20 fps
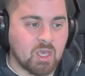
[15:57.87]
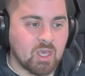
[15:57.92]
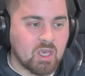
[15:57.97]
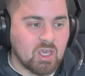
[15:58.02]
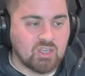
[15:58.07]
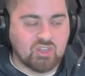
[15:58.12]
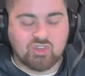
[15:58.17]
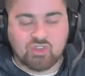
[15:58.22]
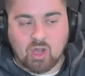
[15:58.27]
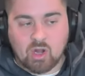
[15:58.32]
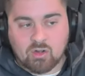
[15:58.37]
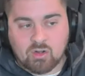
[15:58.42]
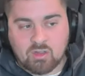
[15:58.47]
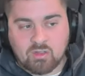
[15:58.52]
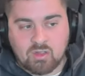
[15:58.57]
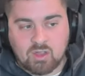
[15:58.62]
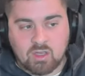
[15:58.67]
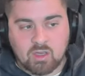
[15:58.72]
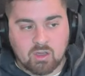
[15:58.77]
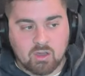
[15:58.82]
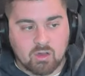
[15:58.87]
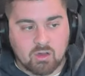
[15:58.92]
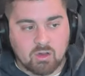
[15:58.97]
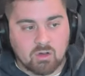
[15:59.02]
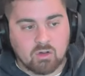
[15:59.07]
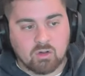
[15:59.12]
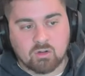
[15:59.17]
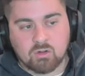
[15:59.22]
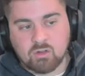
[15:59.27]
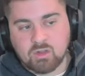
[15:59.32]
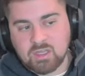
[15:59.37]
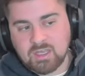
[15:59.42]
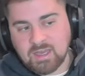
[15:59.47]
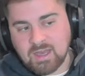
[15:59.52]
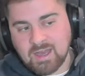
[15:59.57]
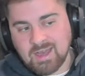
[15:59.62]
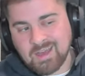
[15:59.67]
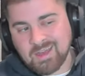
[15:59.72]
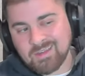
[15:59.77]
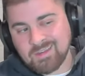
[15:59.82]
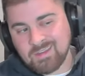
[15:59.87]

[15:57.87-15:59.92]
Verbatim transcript: He started the year early on.